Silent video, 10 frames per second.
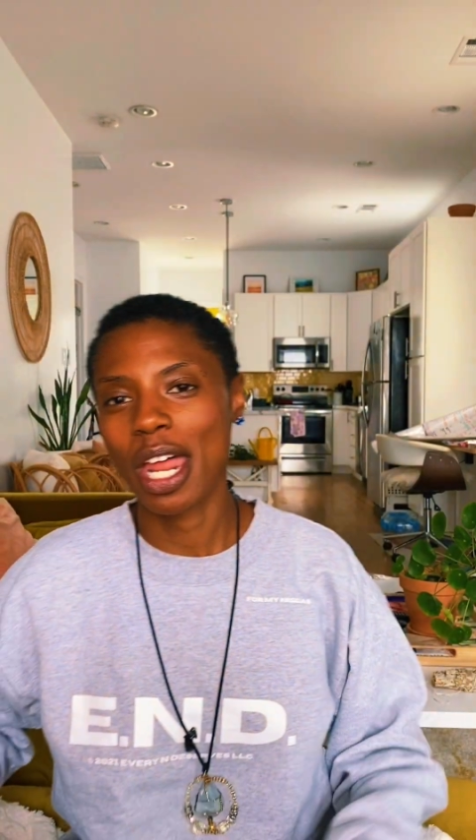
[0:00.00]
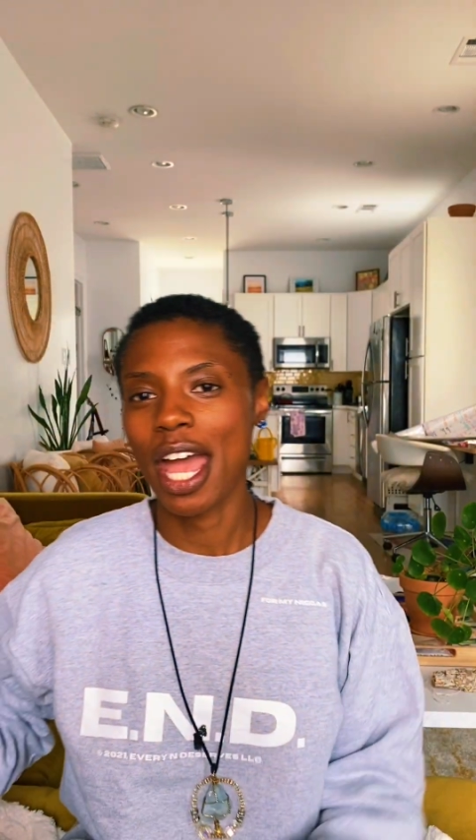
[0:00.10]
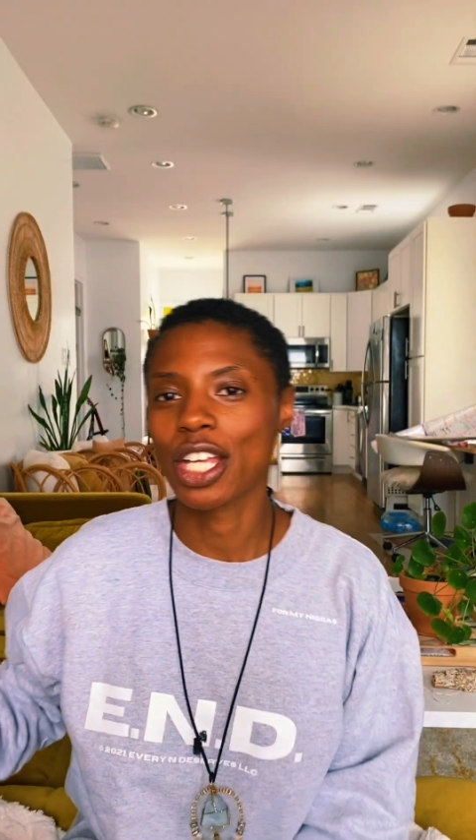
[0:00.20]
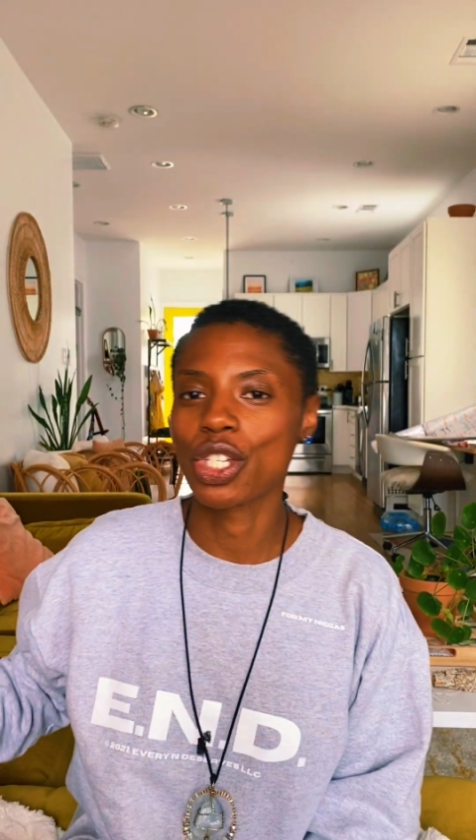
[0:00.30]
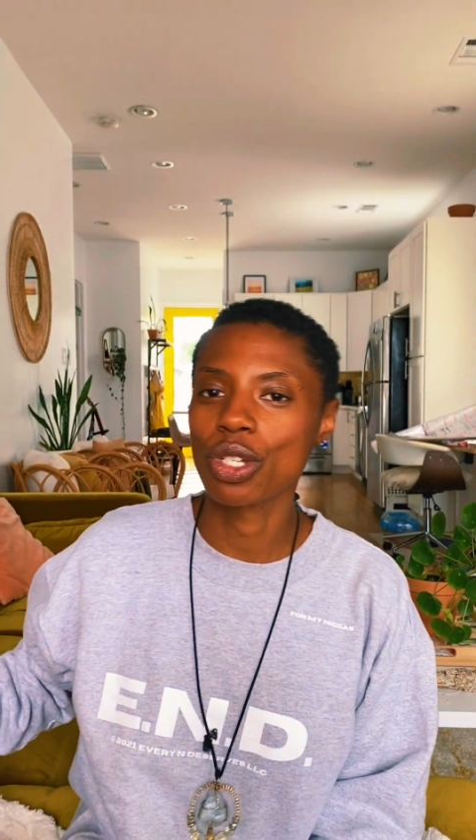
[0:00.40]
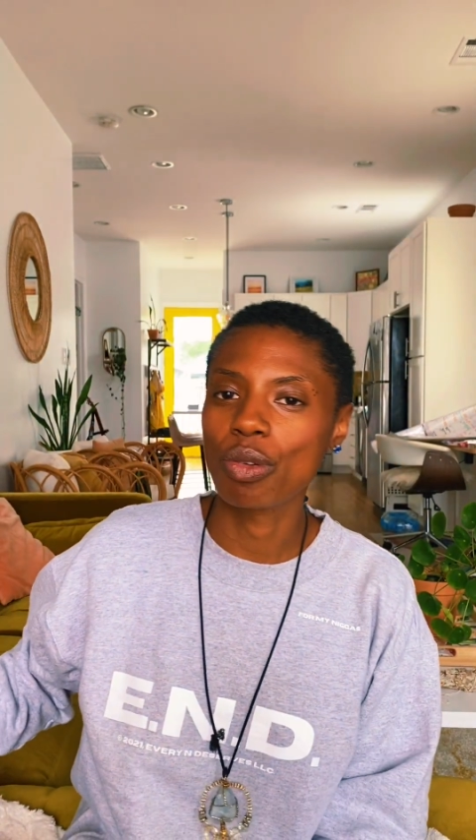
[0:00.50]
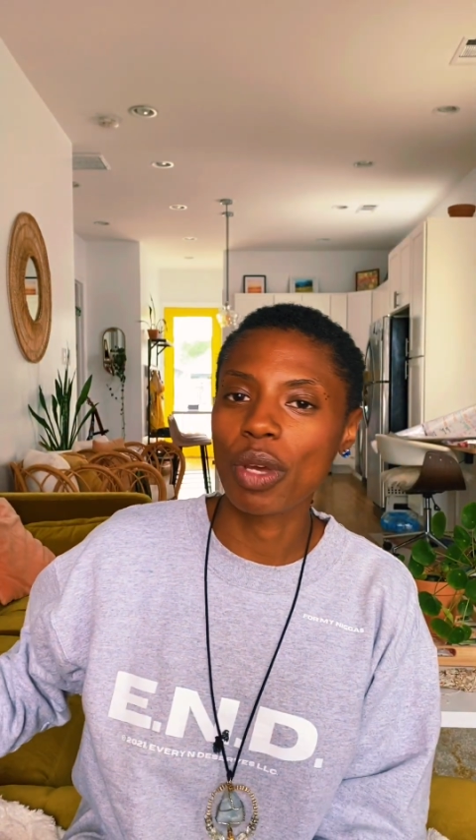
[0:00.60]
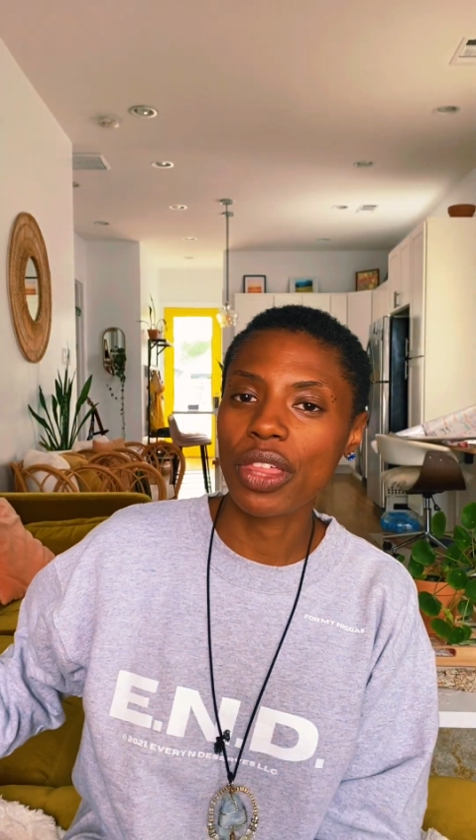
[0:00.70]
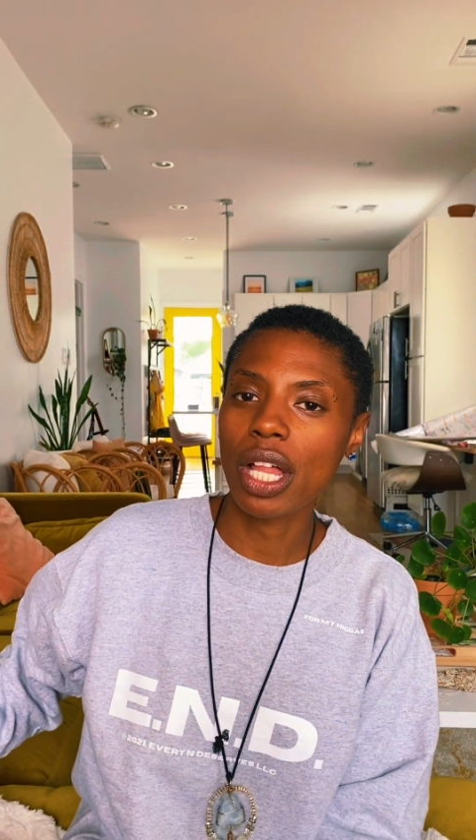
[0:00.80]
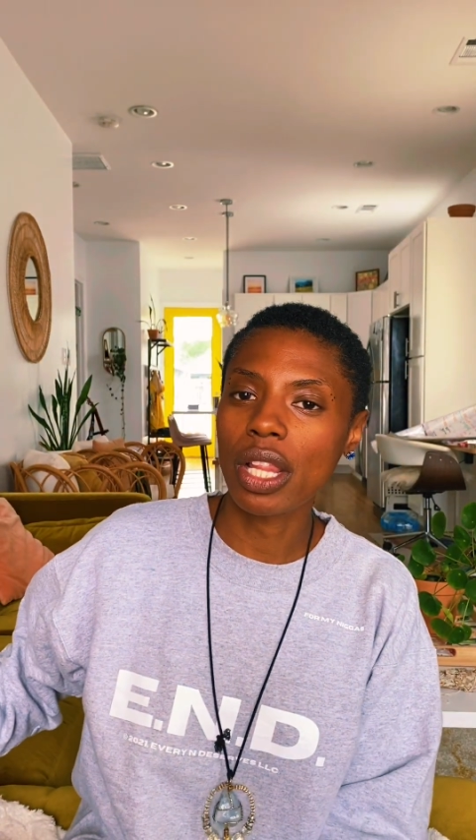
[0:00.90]
at you
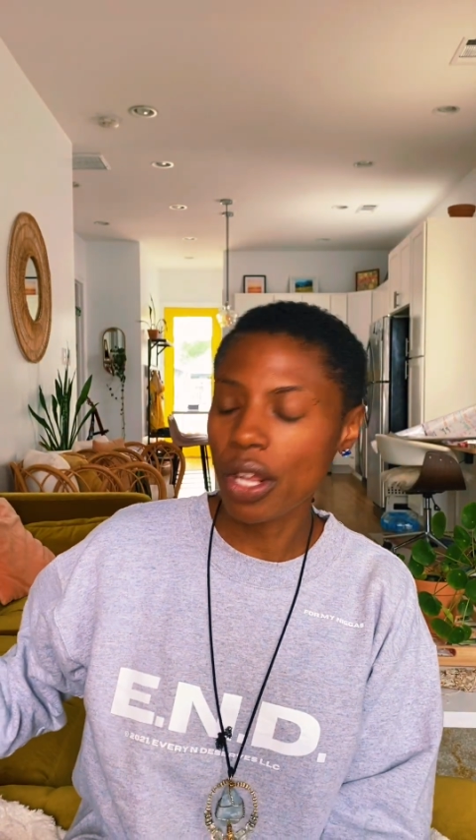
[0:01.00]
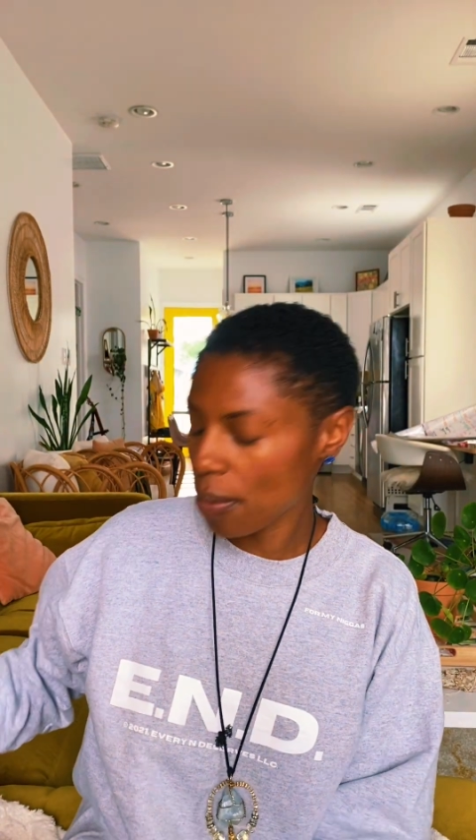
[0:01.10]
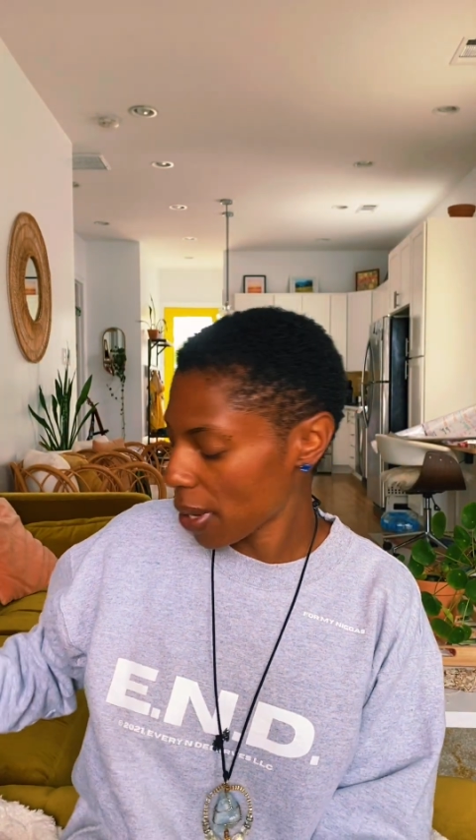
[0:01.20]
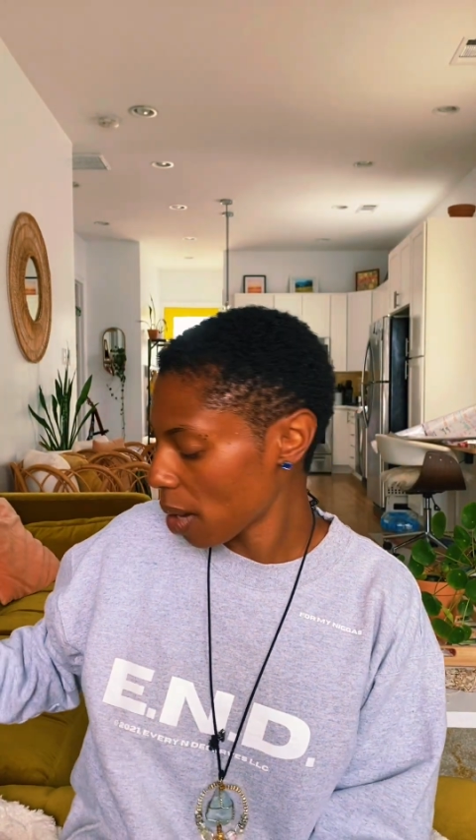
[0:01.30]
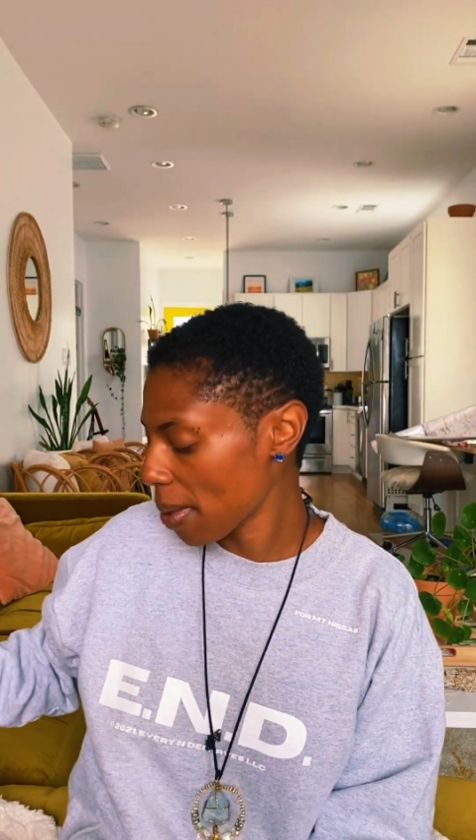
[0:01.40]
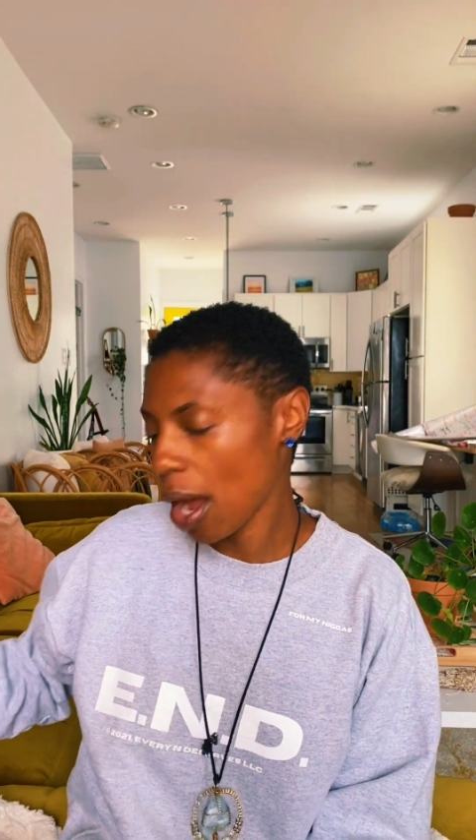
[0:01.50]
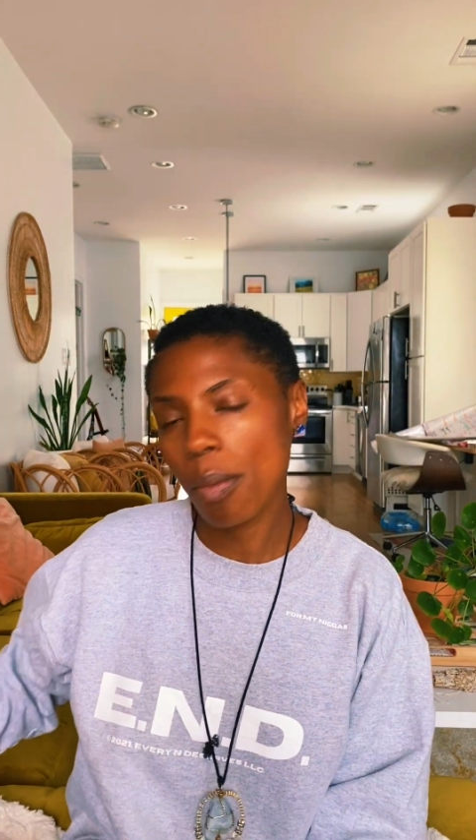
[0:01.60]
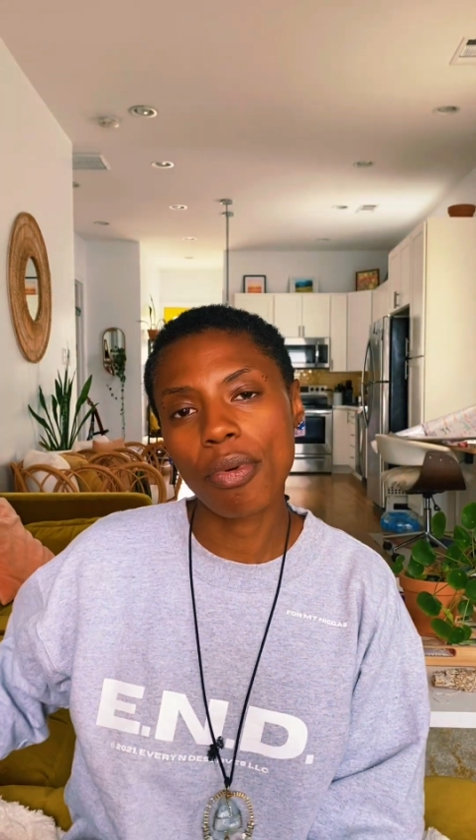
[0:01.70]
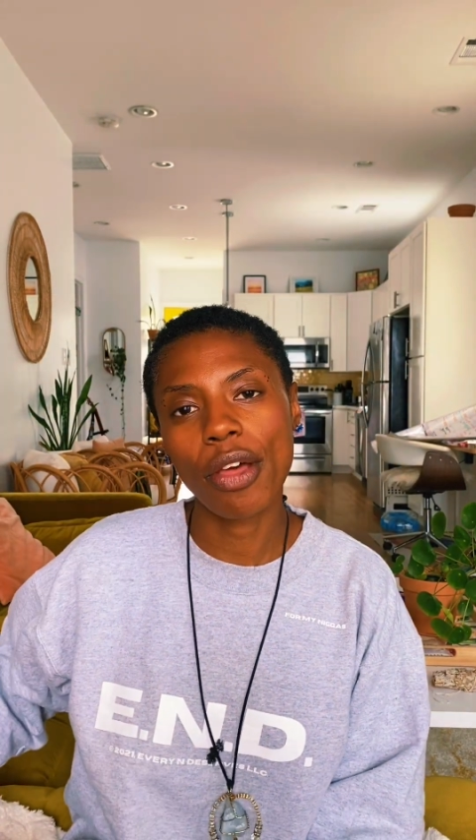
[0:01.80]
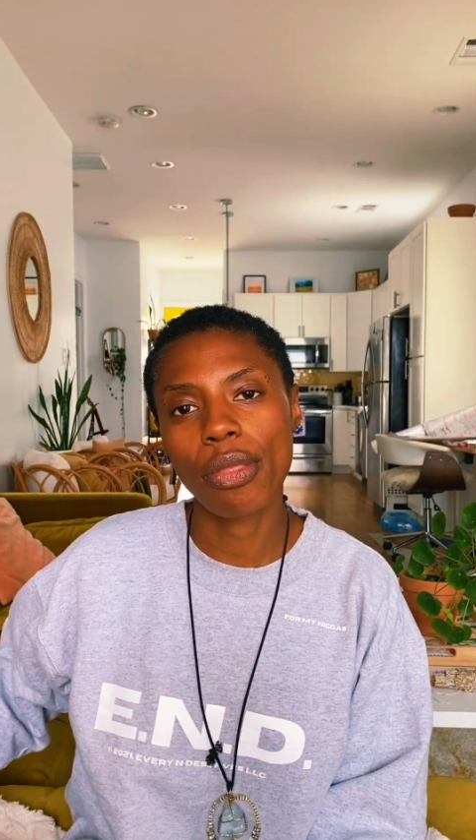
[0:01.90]
with a little bit about
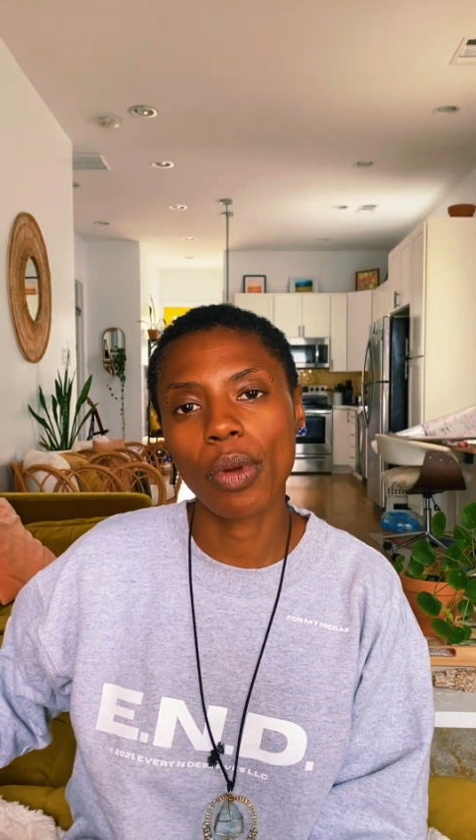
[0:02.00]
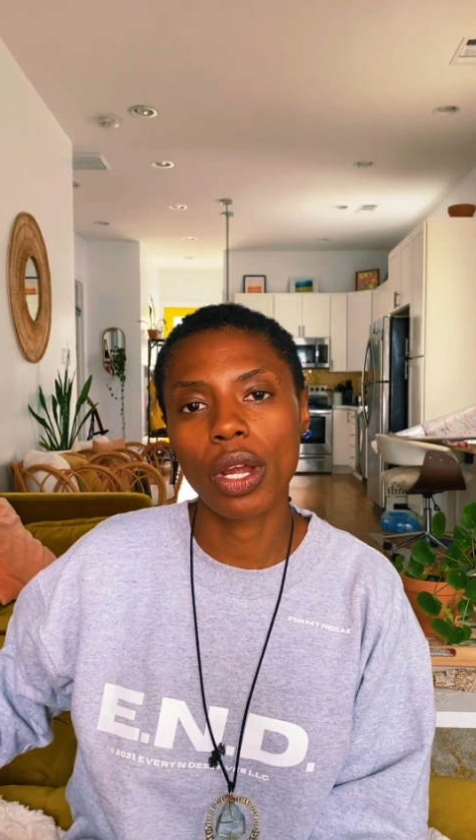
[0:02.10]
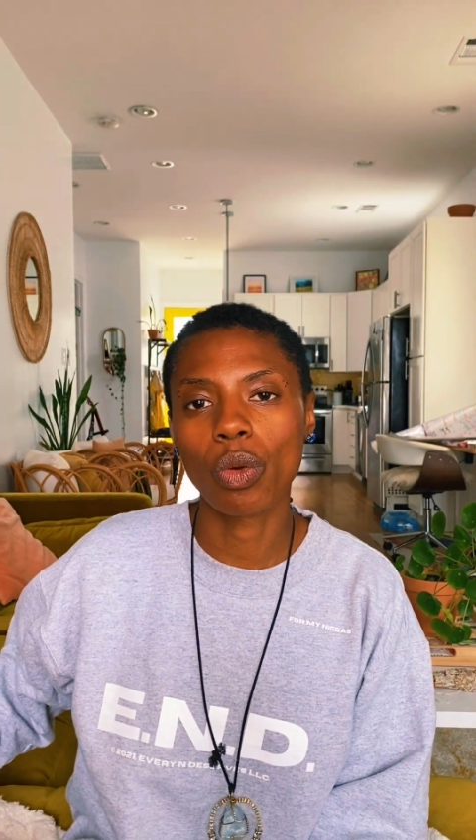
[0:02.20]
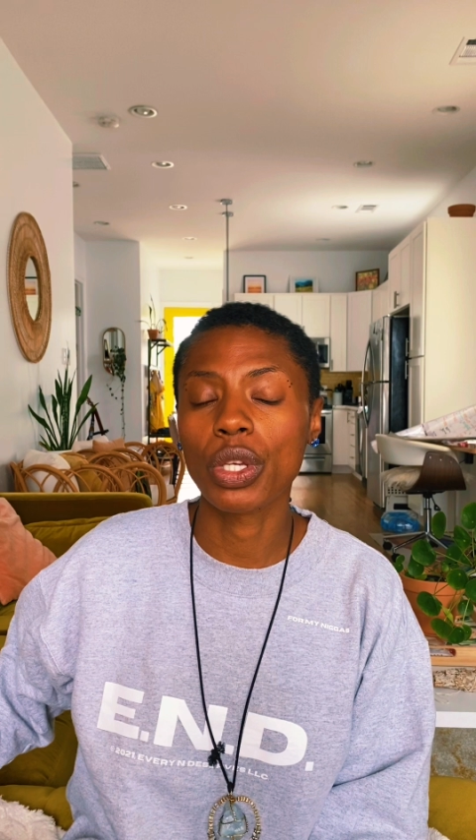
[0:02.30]
breath work,